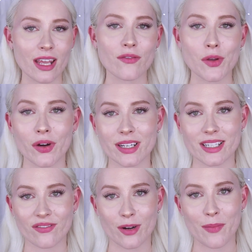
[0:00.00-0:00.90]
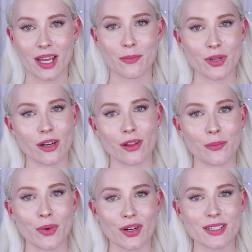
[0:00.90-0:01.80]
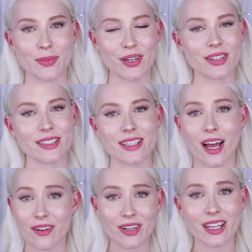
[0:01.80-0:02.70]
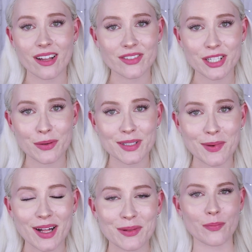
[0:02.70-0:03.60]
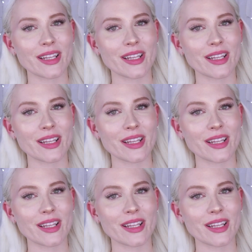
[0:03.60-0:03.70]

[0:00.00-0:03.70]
if you got a different Mecca Beauty Loop box, because I'd really love to know as well.